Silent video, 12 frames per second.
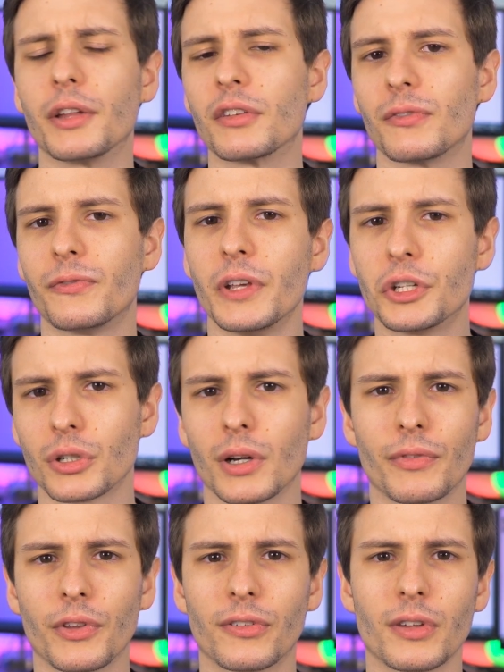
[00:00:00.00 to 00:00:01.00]
It's a feature
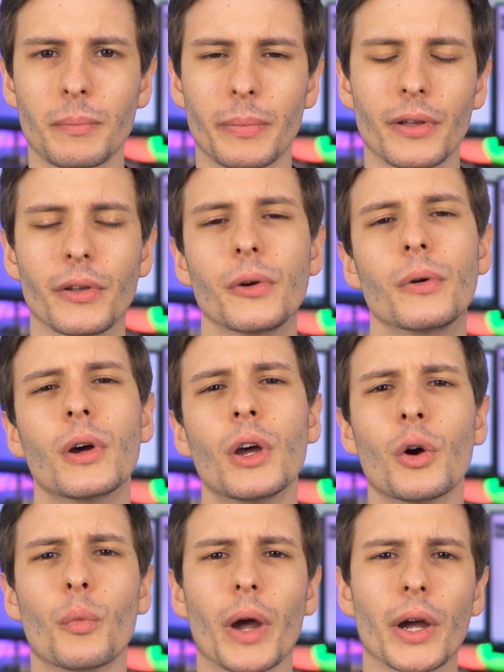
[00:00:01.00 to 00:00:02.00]
of the CPU
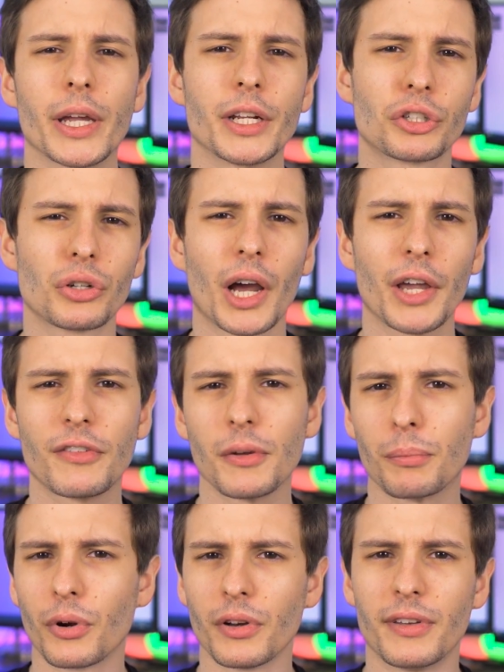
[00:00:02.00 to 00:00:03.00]
where it tries to
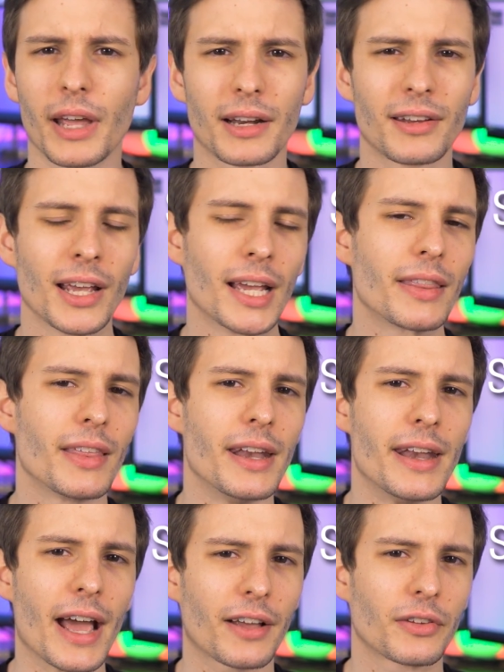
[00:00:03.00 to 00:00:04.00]
predict the
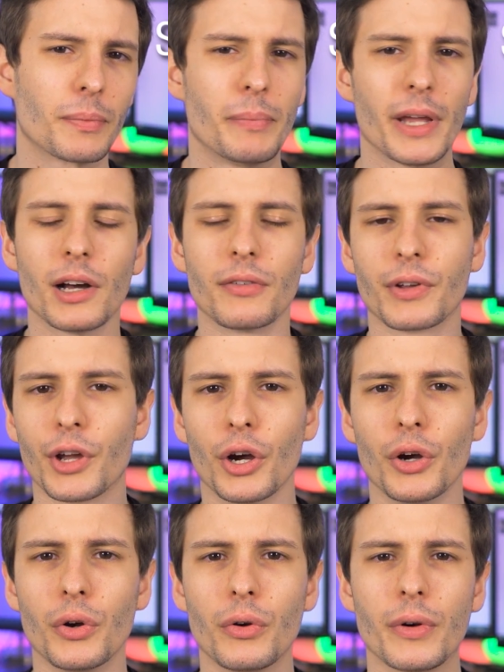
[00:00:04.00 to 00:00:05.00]
next bit of
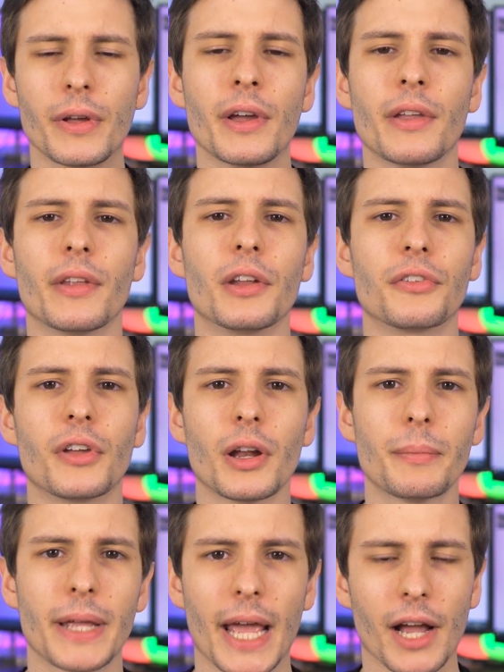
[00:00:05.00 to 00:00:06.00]
code that is going
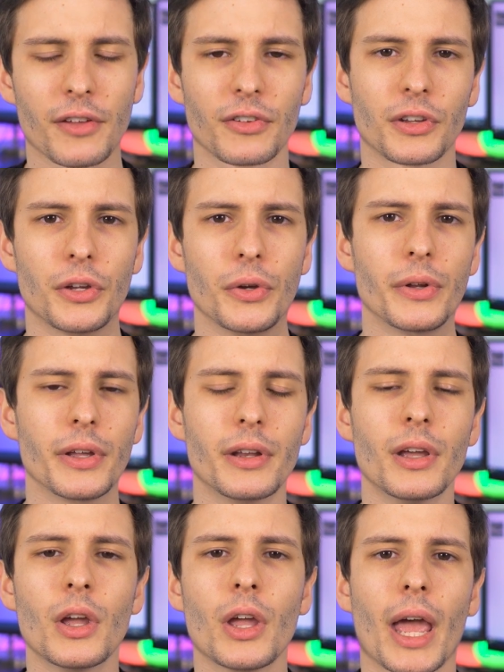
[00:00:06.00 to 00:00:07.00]
to be
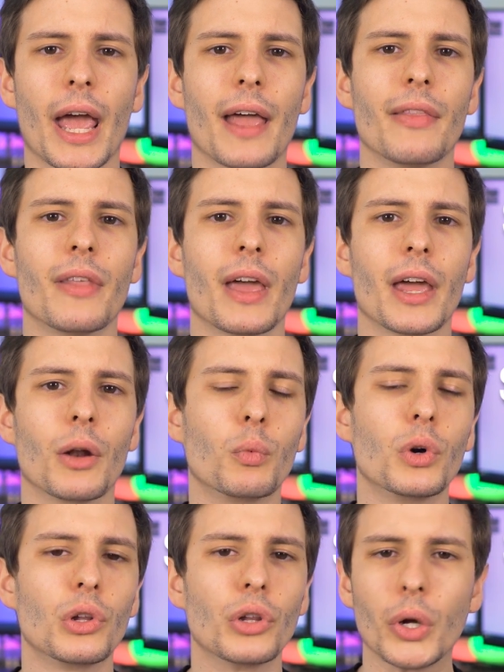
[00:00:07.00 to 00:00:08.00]
executed, and then
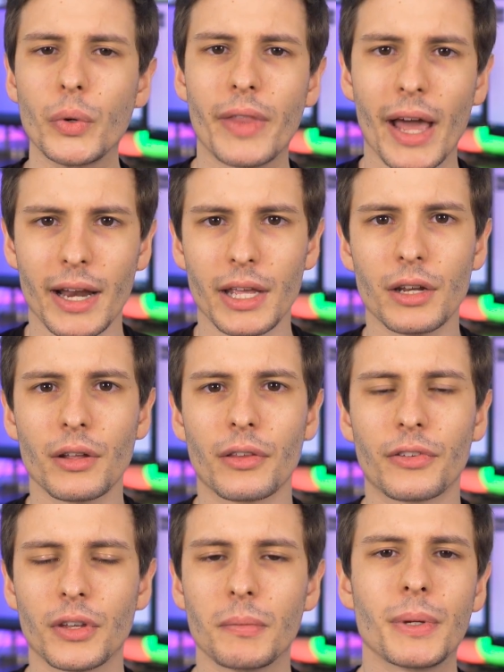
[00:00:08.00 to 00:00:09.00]
will load that into the
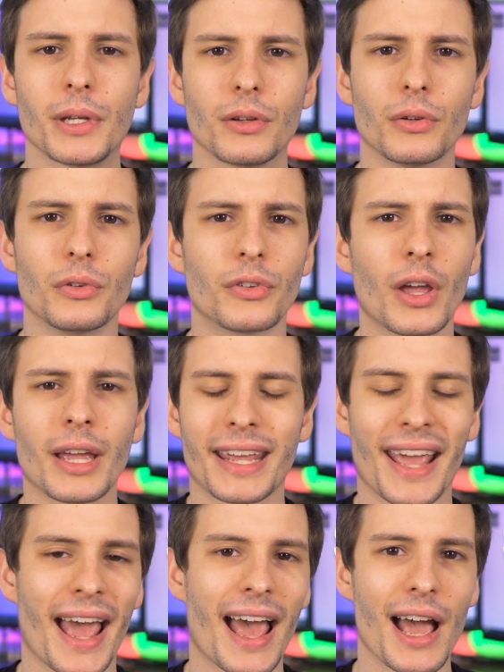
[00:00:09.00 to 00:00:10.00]
CPU's
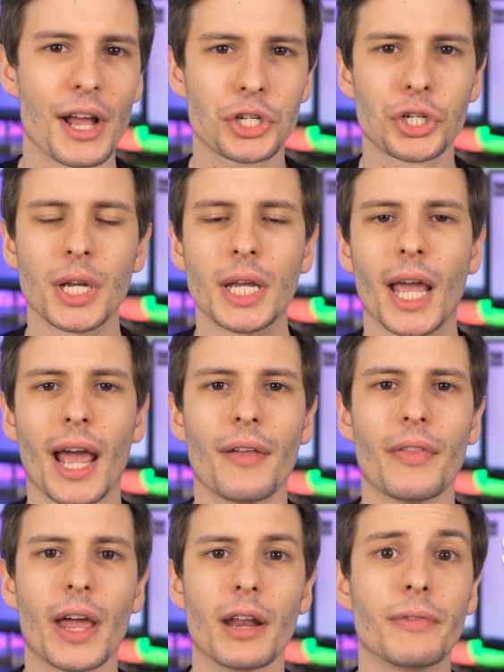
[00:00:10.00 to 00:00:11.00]
cache.
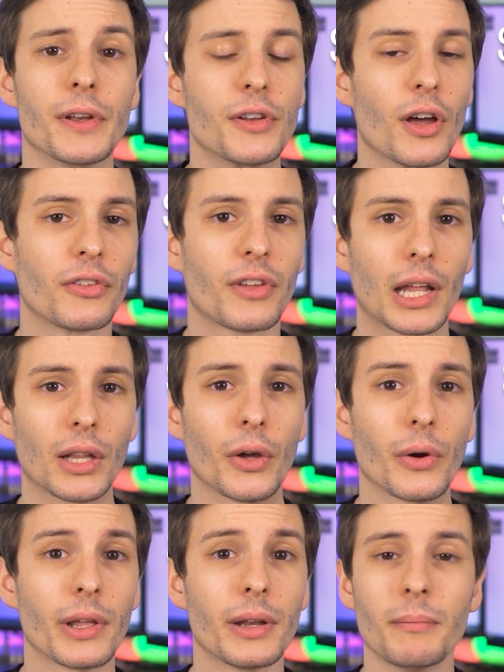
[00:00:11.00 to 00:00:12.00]
And then if it does get
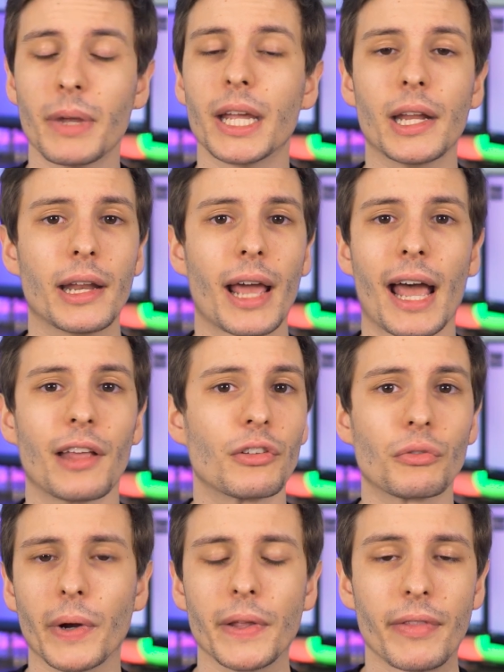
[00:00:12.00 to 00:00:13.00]
loaded, it has
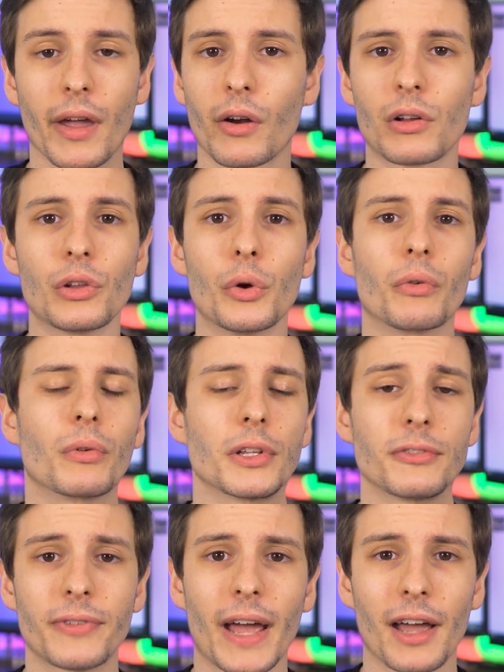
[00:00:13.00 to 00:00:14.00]
it right there to load it really
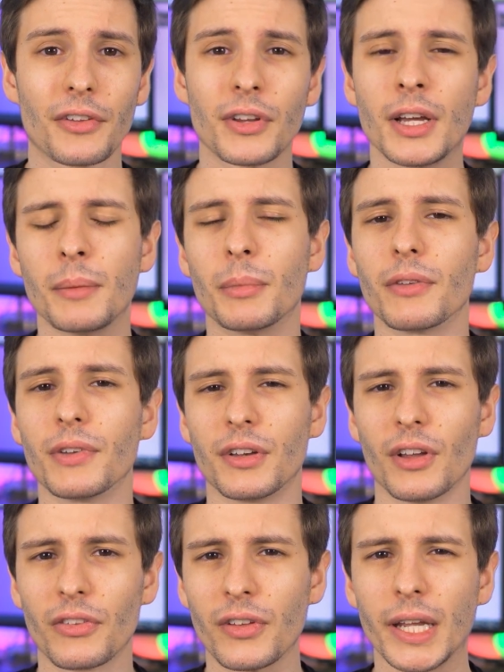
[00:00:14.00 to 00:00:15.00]
fast. But if it
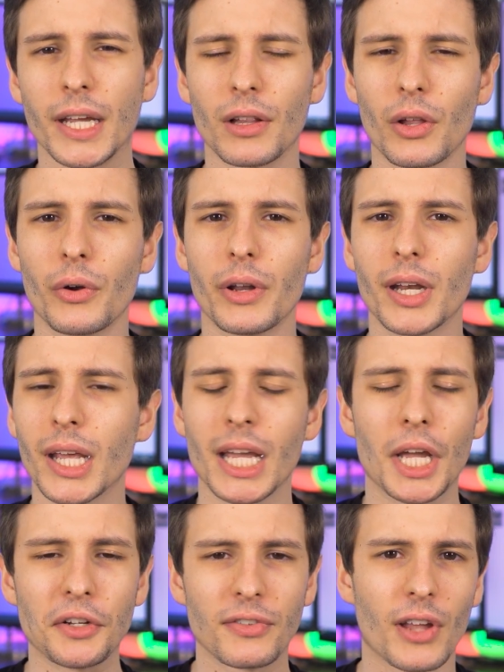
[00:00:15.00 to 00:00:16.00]
doesn't get loaded,
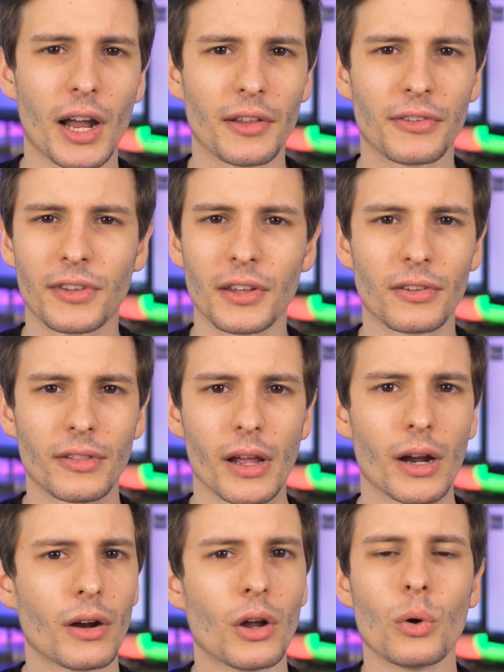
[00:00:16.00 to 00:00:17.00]
it just kind of sits
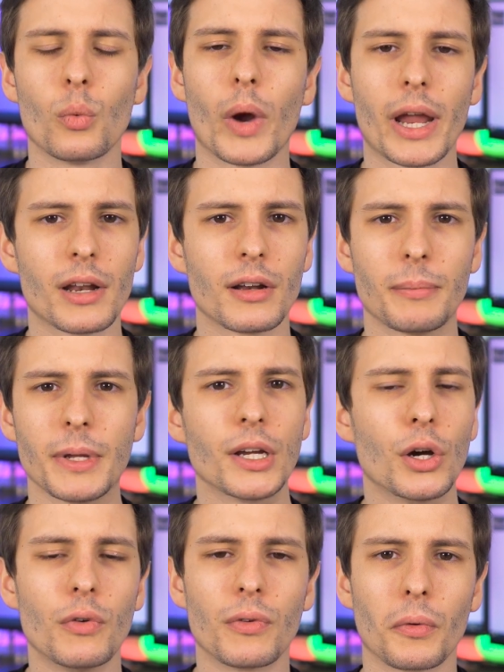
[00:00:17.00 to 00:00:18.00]
there waiting to be
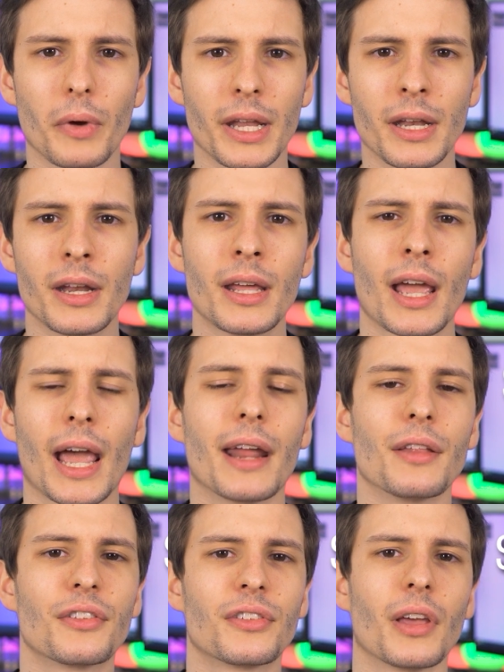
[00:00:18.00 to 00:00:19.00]
overwritten,
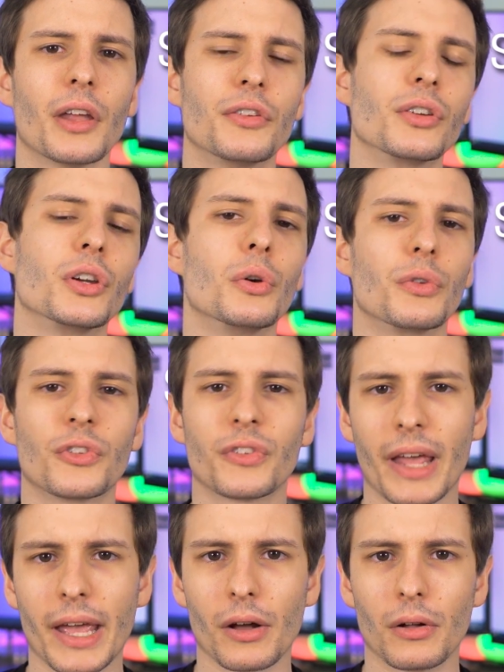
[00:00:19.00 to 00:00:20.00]
and it's said to go
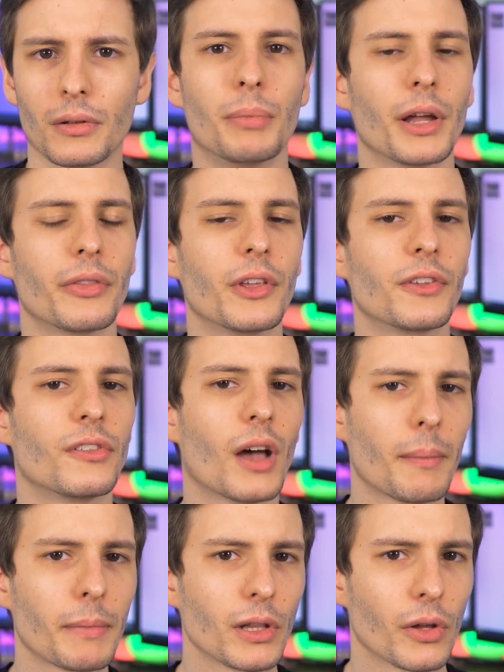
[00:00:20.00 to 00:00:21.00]
stale. But this
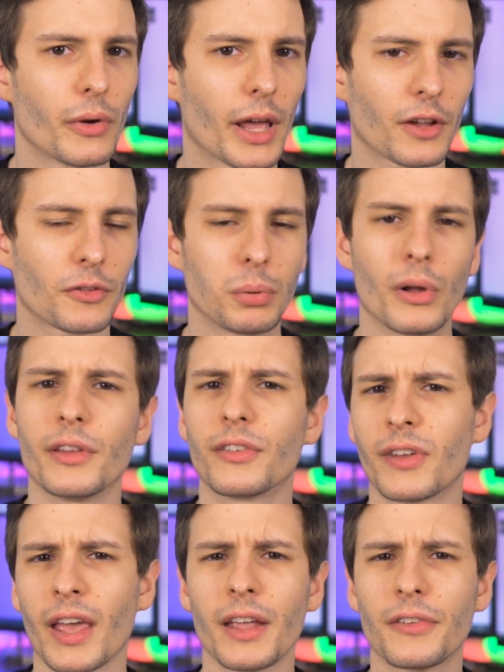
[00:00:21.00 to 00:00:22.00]
ZombieLoad exploits
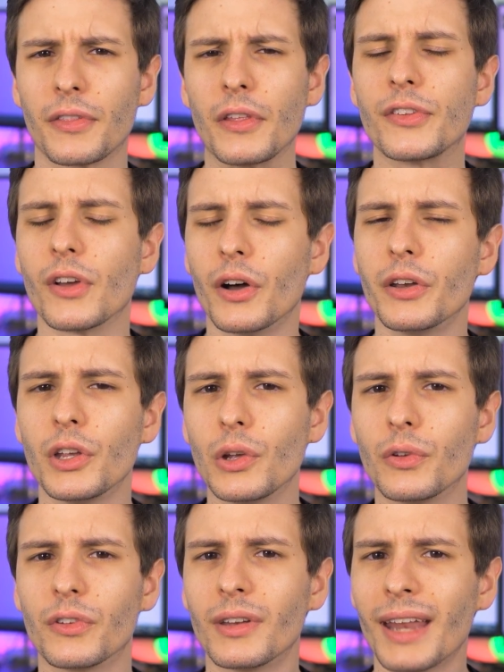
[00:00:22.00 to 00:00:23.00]
takes this
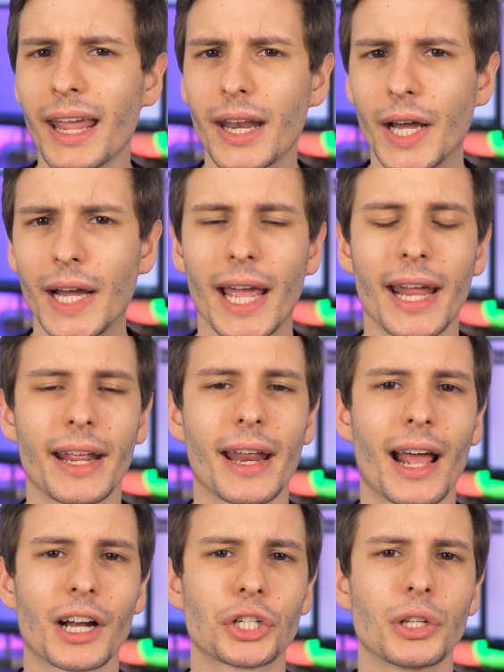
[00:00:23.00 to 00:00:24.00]
unused data and can
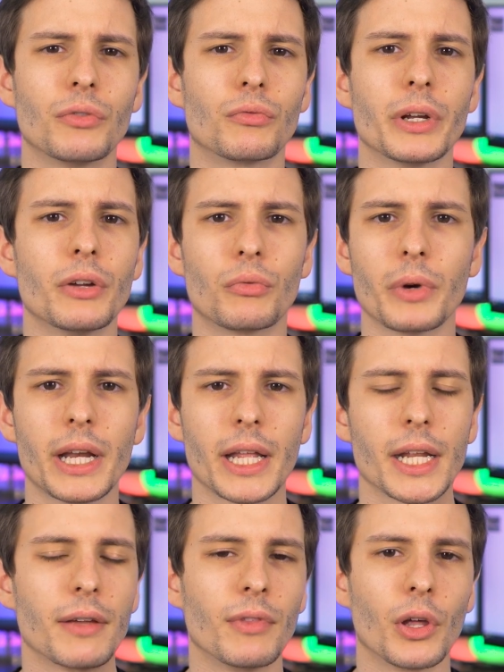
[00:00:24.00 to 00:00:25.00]
actually reread
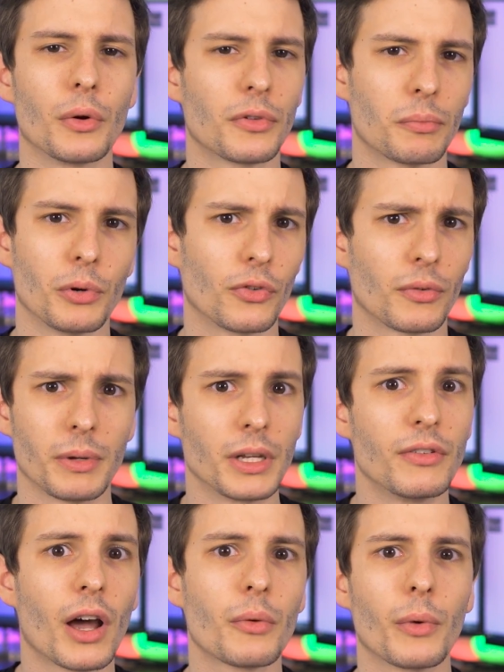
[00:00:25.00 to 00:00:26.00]
it, even though it's supposed to be
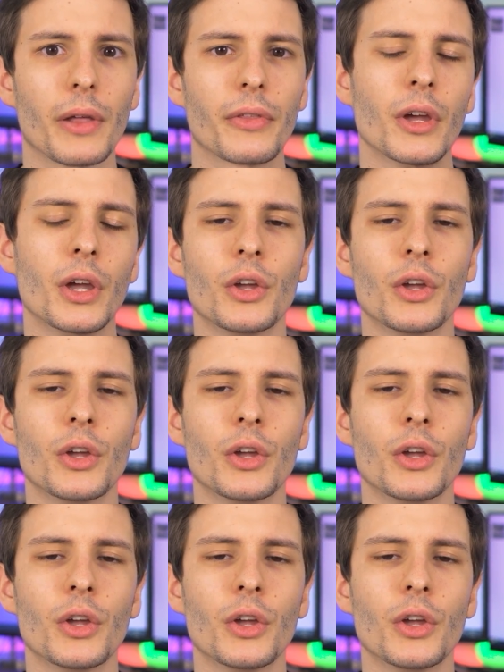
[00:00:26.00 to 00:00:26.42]
done with.